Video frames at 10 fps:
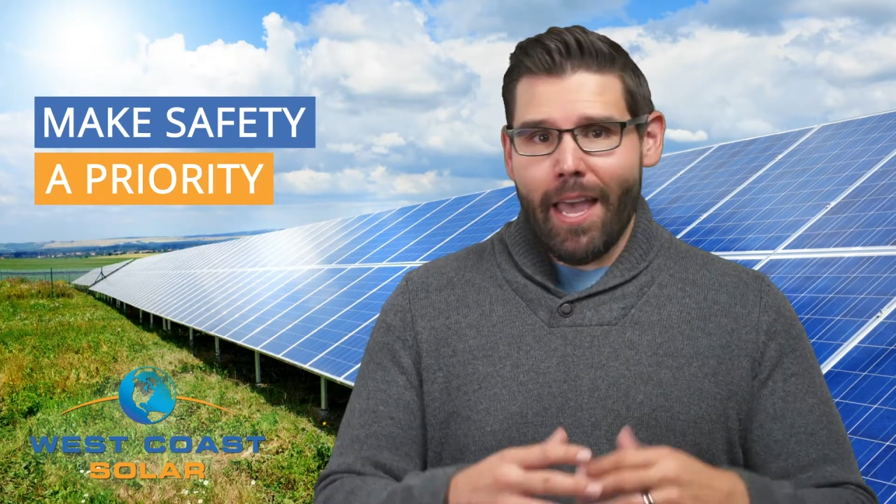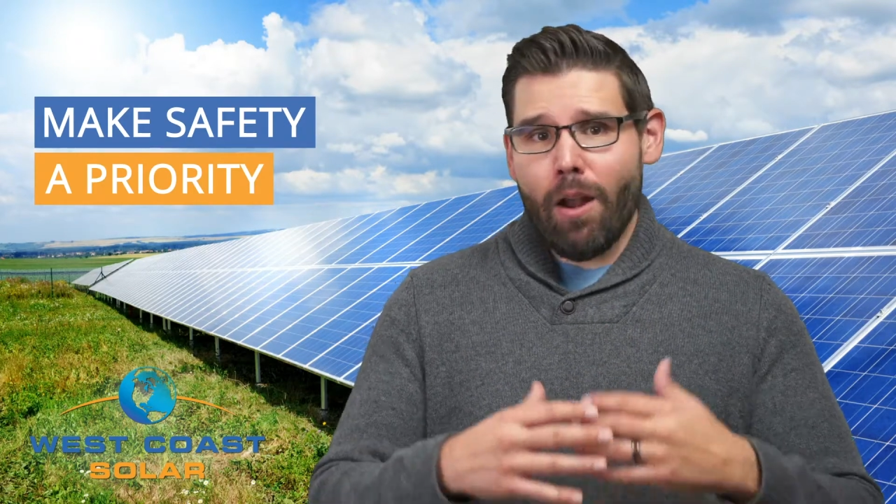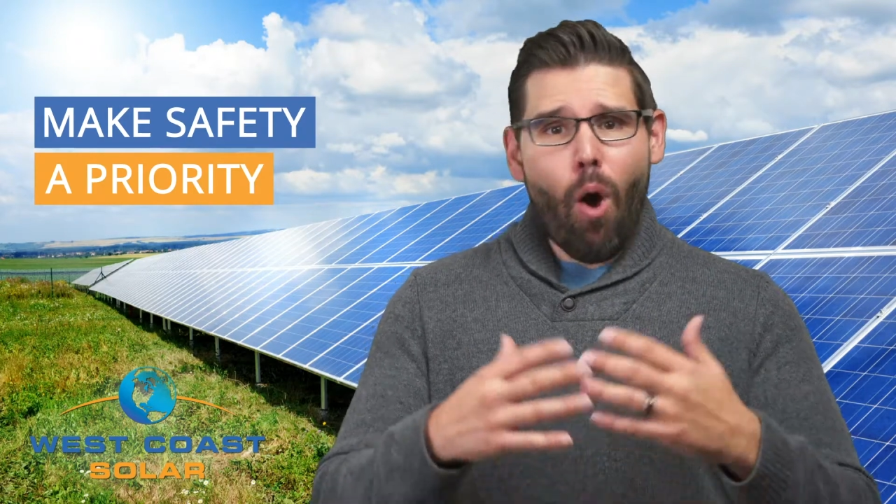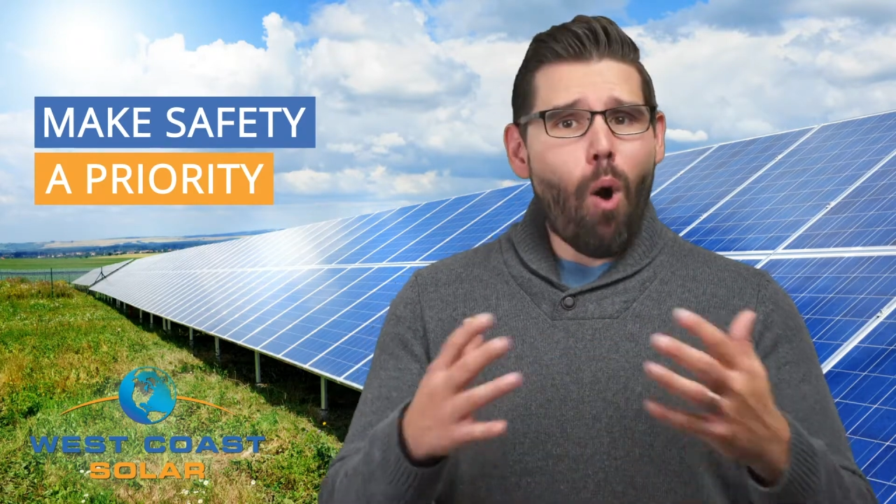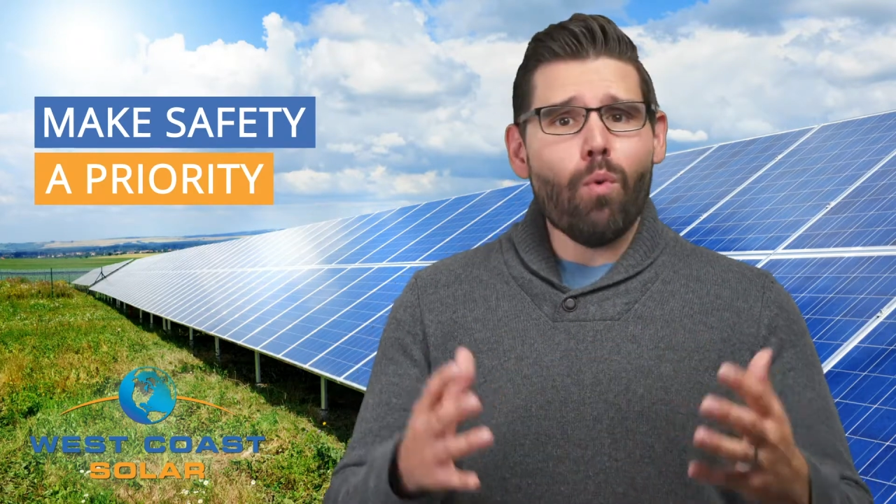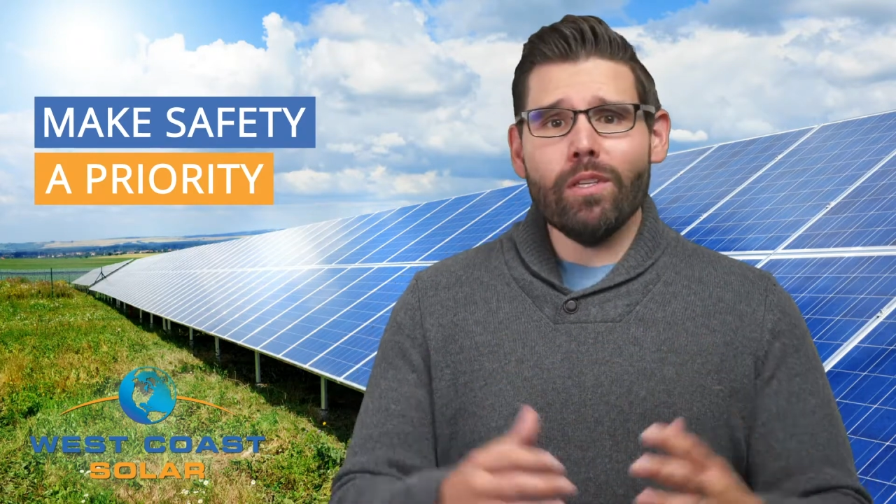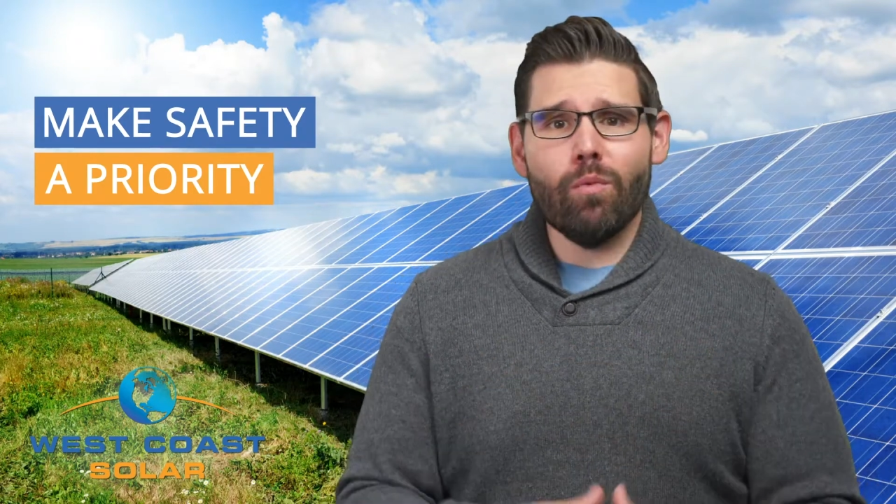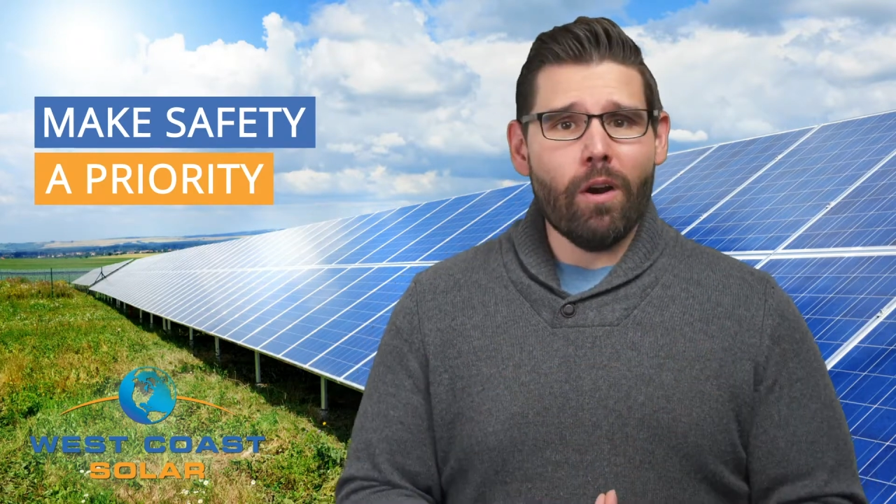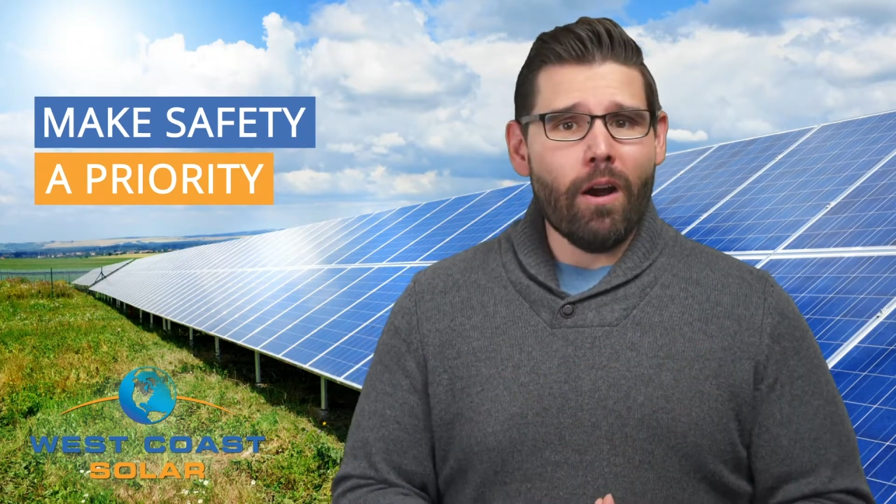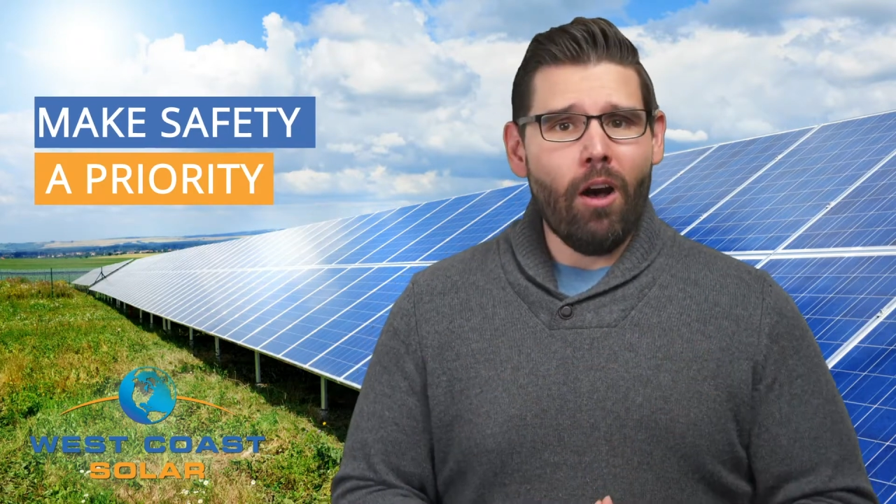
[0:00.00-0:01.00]
and always
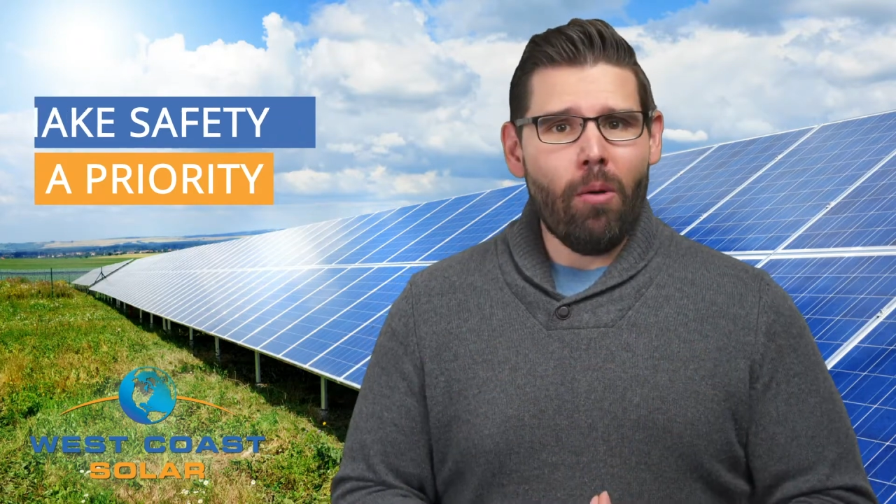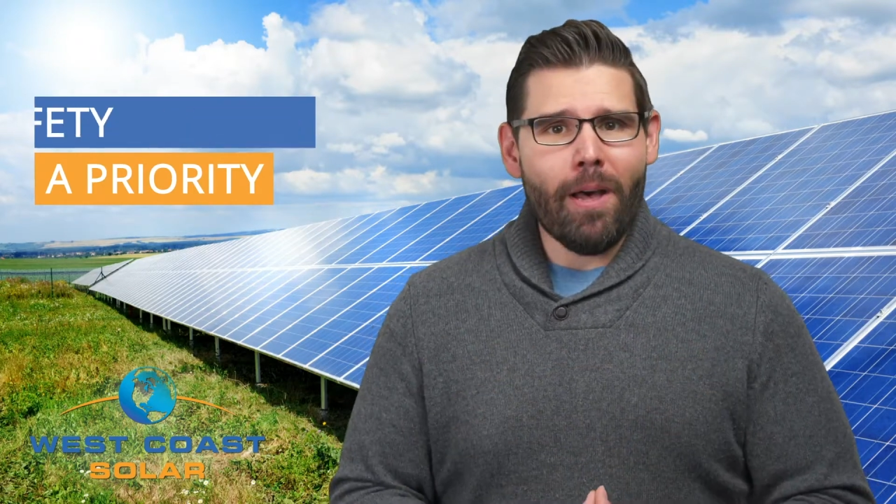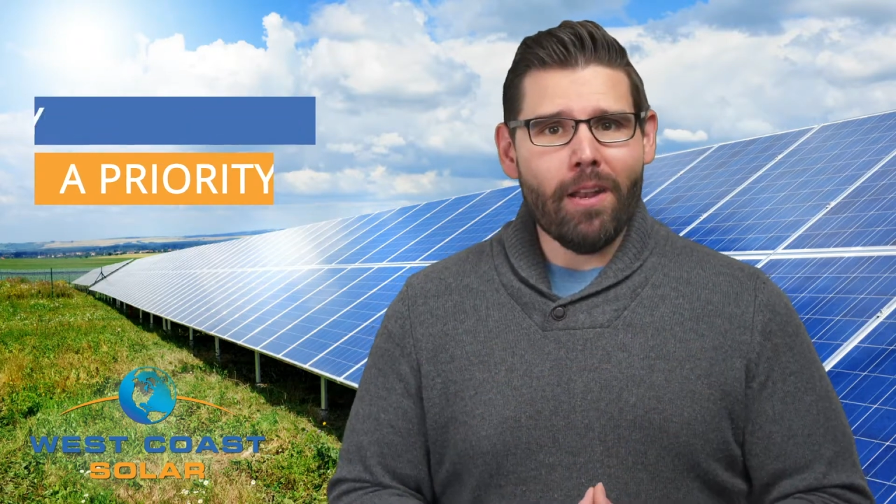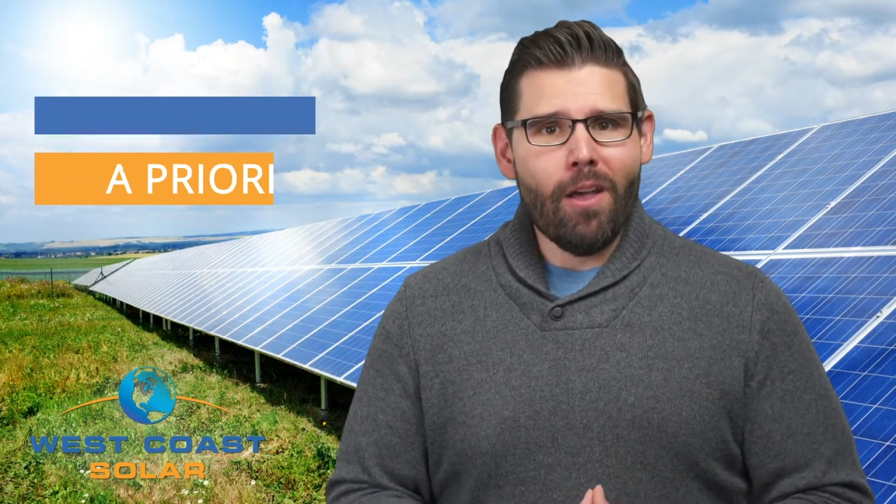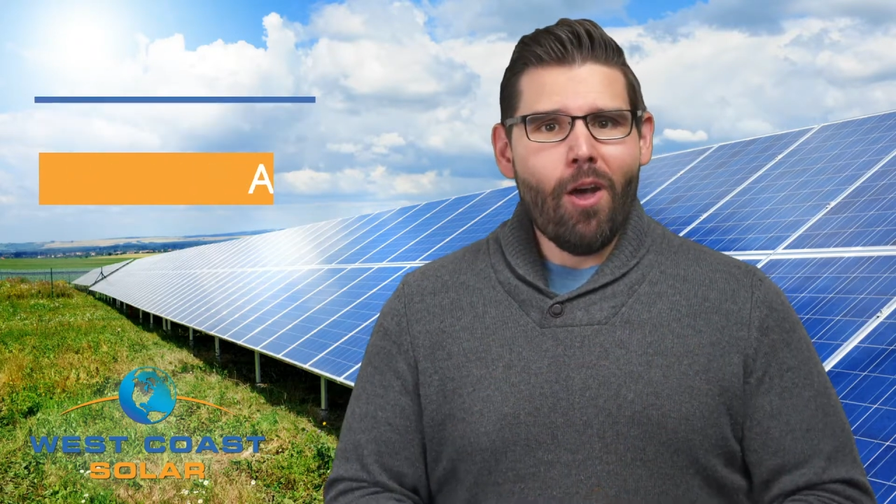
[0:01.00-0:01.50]
wear a helmet.